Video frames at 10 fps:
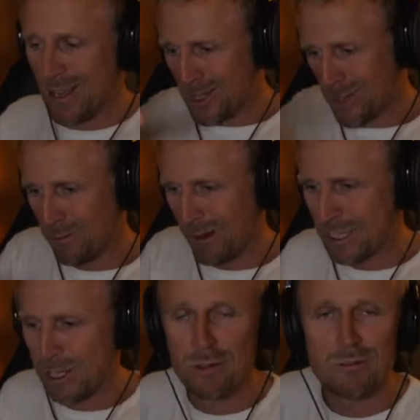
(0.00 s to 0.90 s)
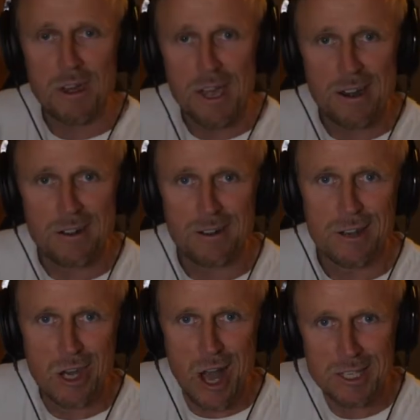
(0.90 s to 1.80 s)
So it runs along there,
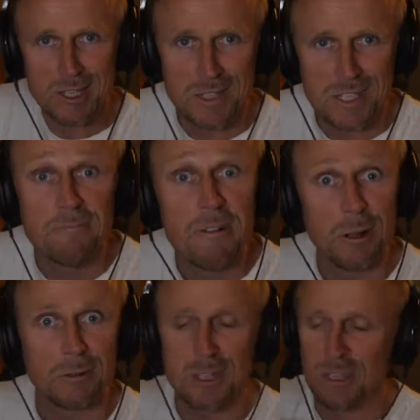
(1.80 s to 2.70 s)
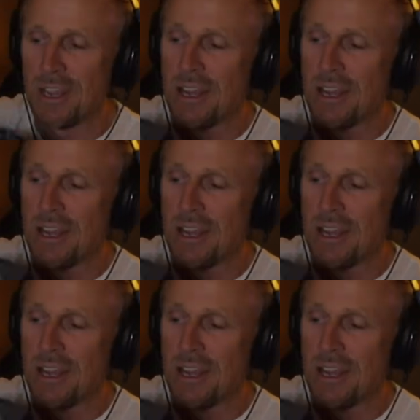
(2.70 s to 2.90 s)
nice and svelte.